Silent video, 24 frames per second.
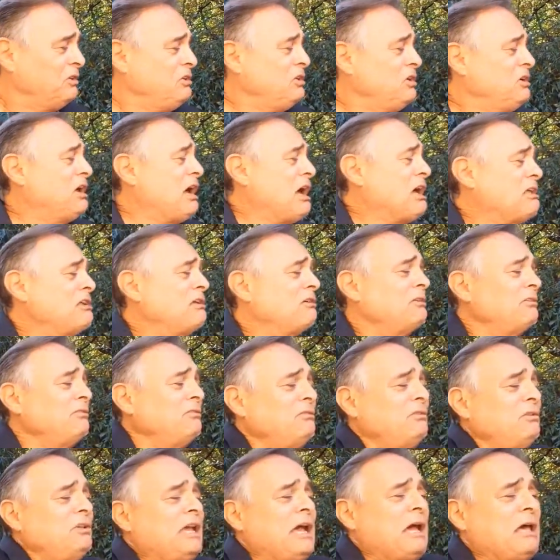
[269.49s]
You
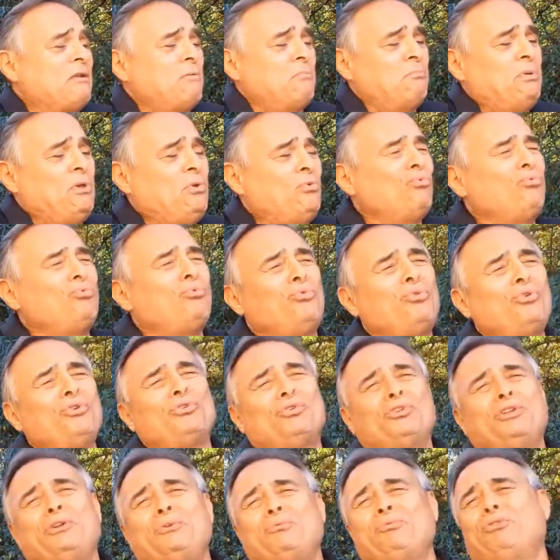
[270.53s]
gotta be
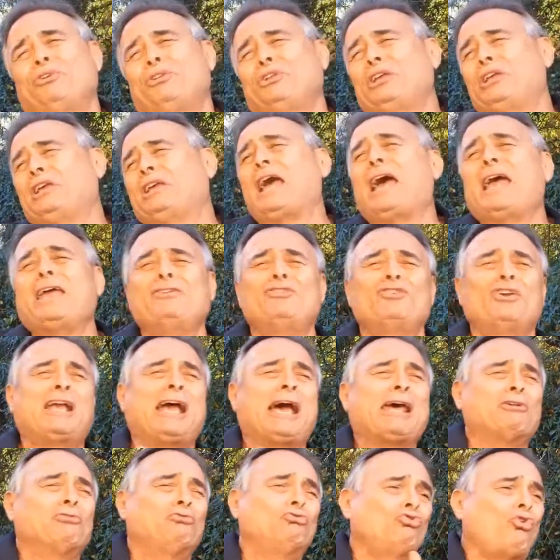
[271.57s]
really, really kind. You
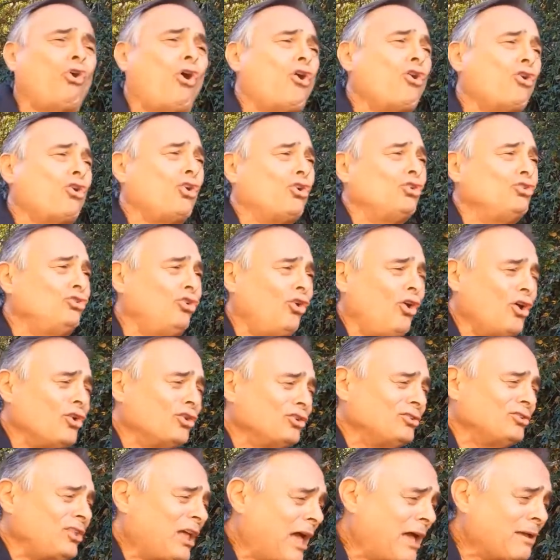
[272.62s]
gotta talk a
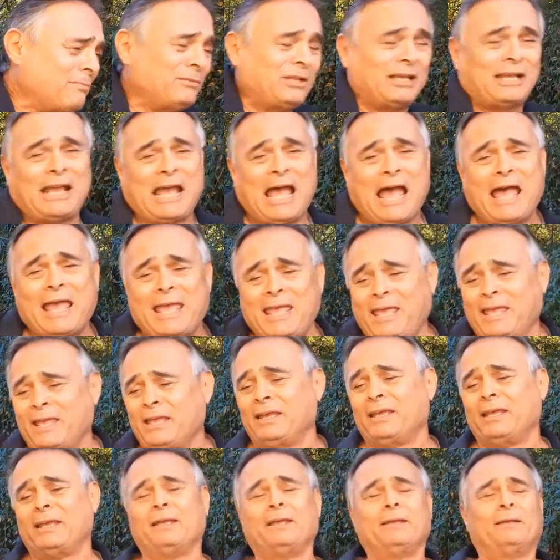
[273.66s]
long time. The guy,
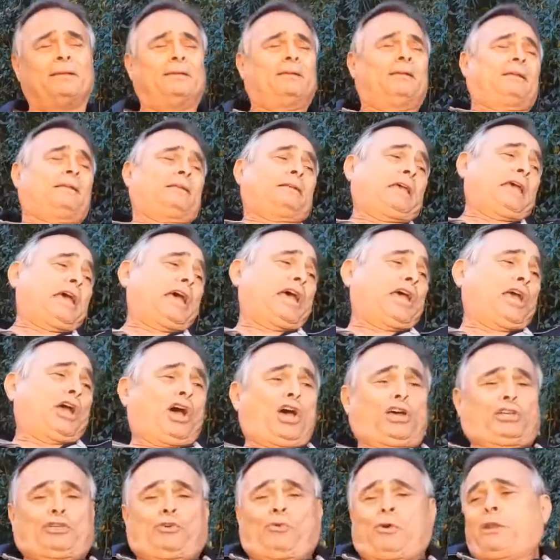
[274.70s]
hey,
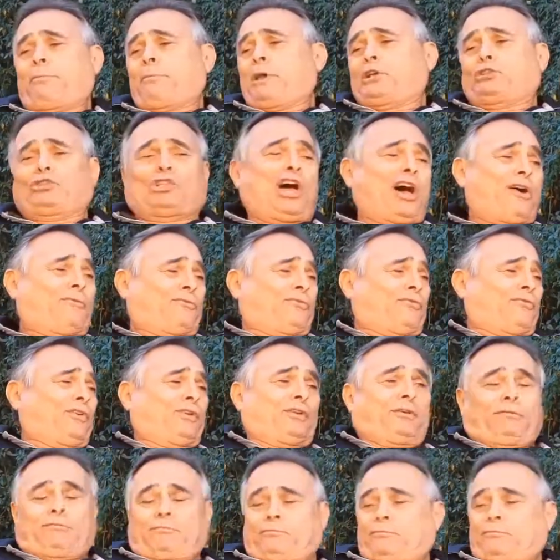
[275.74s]
hon, you want to make love?